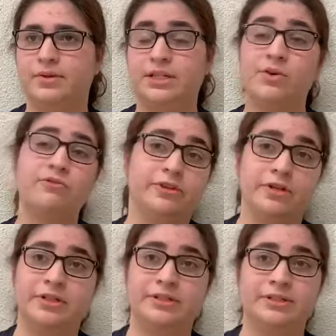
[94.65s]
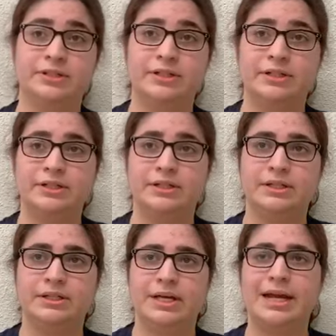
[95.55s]
It's over.
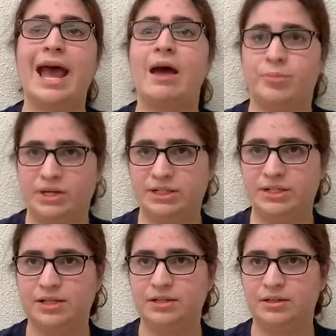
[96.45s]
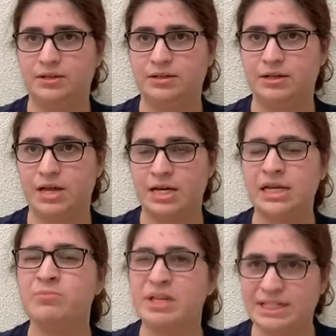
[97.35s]
It happened, and
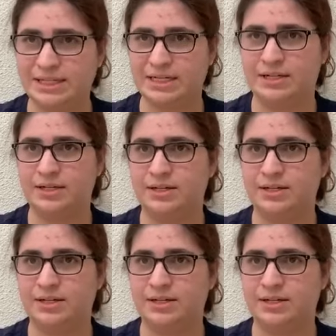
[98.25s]
he missed it.